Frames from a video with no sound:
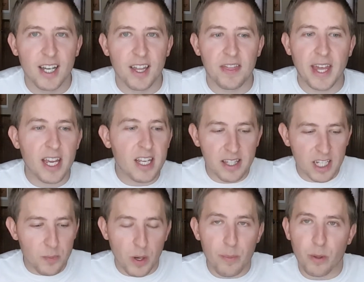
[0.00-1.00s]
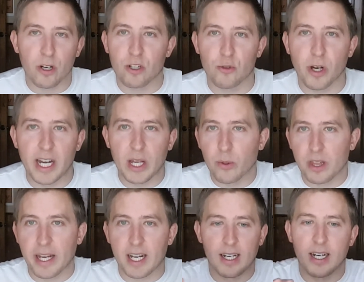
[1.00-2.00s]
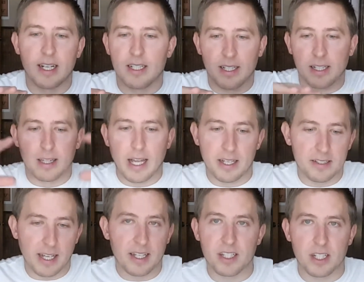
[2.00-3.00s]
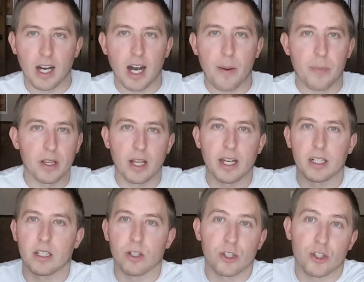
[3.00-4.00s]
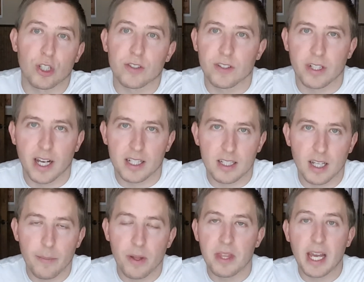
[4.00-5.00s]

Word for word: they these people aren't trading with like a, a, a desktop and like a little server next to them.